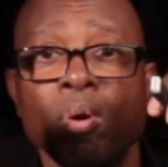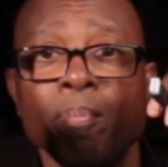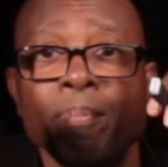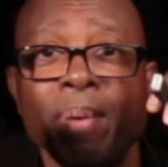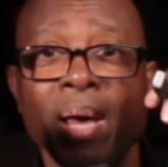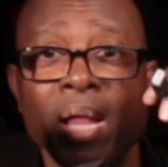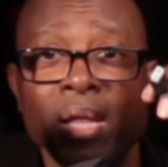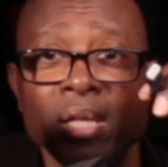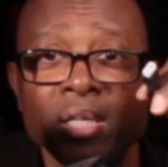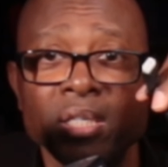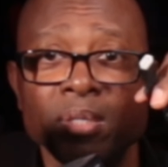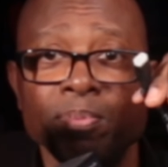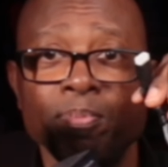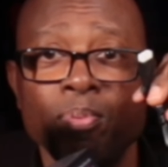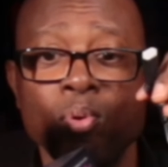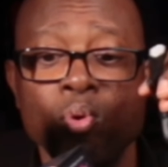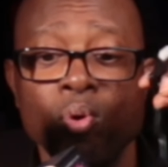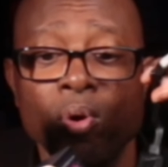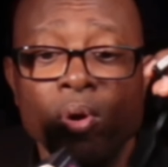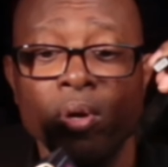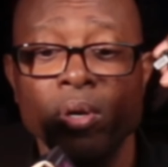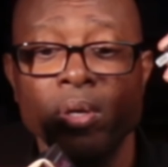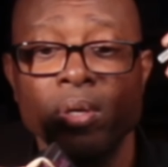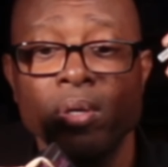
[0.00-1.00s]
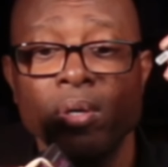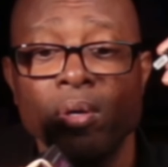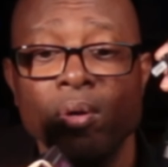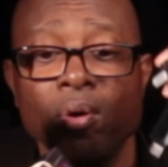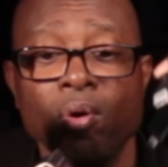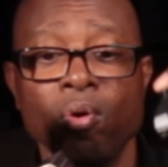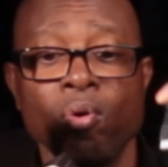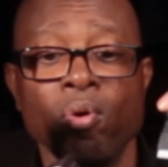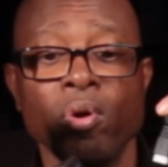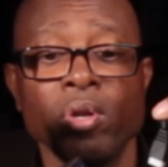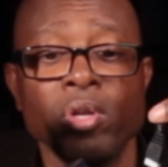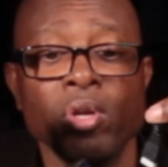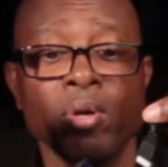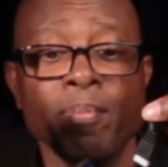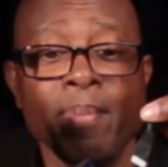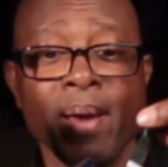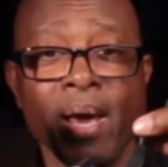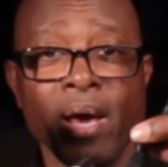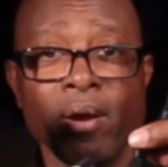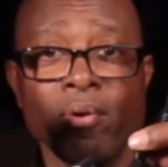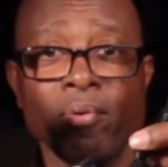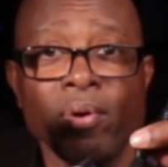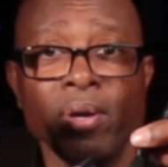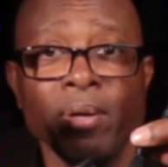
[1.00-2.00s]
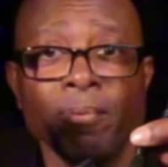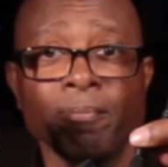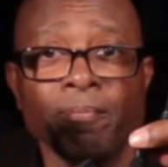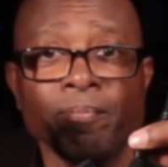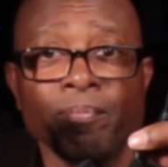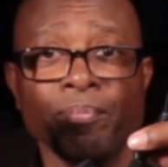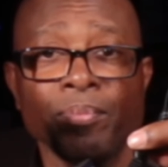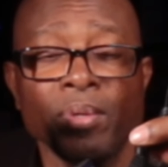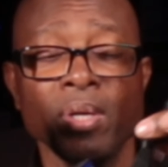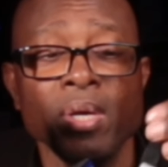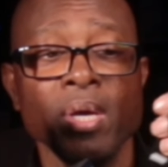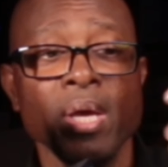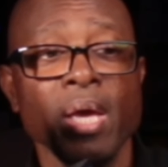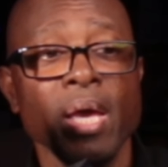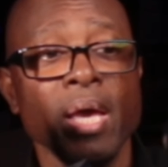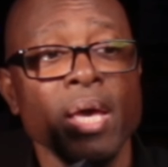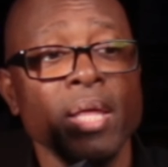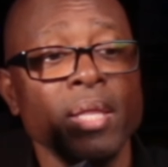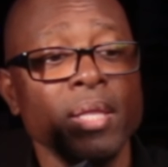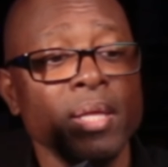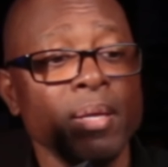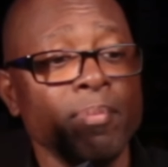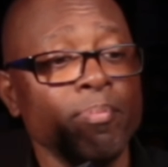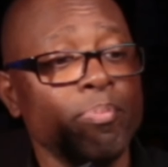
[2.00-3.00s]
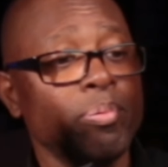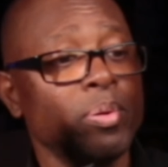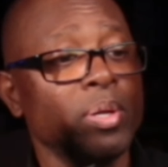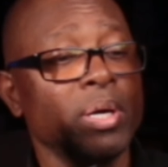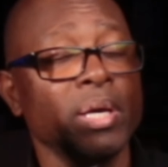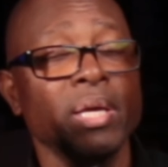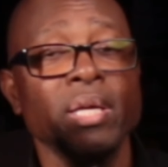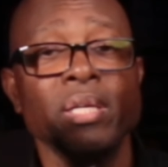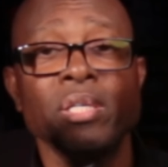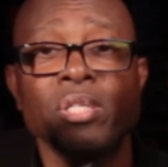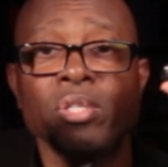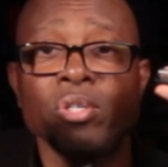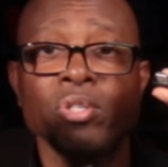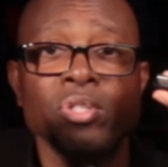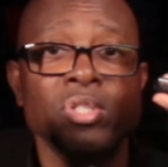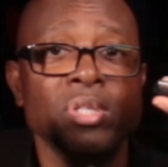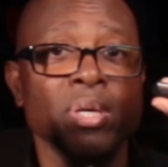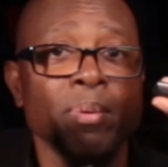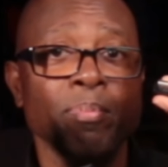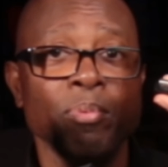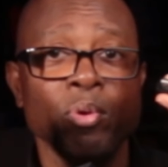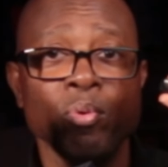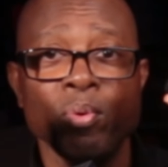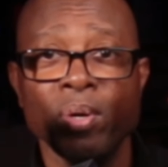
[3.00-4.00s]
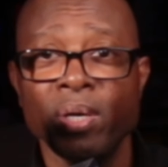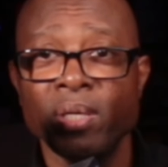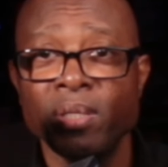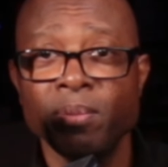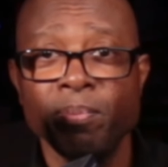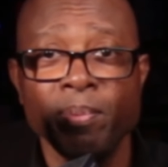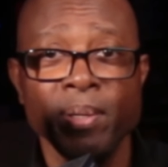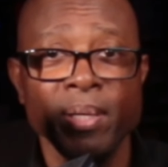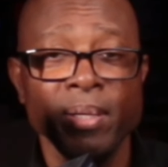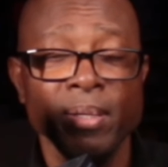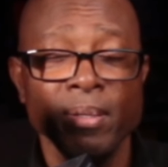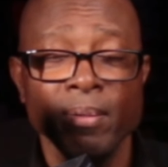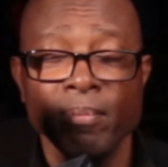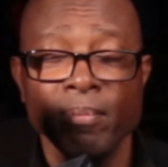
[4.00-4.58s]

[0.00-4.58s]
balance port on your battery and then plug into some USB